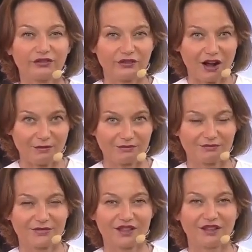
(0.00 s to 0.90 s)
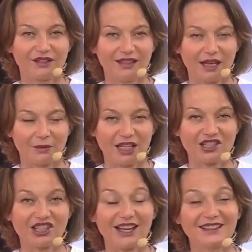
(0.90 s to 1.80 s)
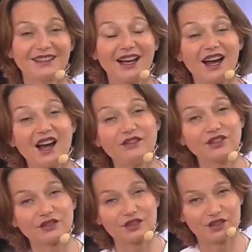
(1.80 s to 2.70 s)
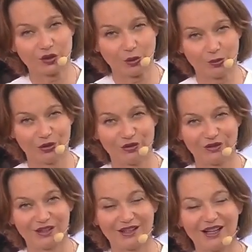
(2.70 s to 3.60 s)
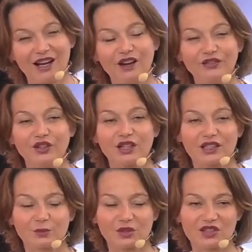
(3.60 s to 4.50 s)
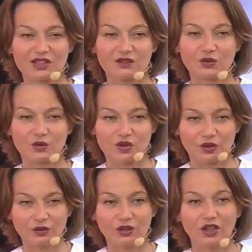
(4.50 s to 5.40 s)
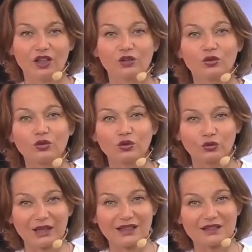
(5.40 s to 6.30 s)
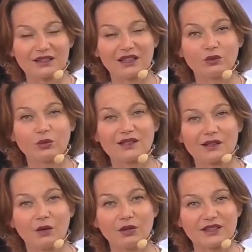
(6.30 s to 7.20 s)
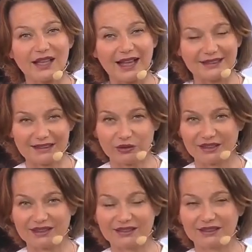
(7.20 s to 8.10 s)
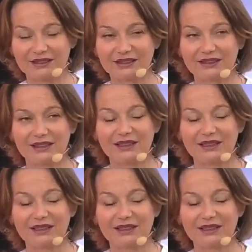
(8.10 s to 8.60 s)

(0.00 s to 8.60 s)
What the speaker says: from sun damage. And after summer, after exposition to sun, to treat the skin with all the antioxidants.